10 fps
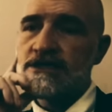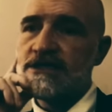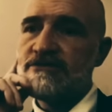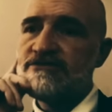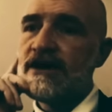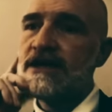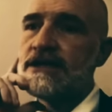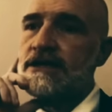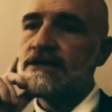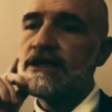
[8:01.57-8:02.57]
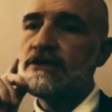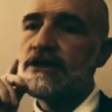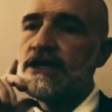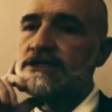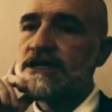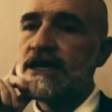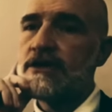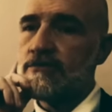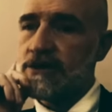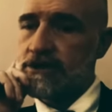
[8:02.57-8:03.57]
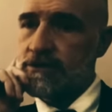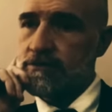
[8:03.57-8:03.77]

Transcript: defying their entitlement.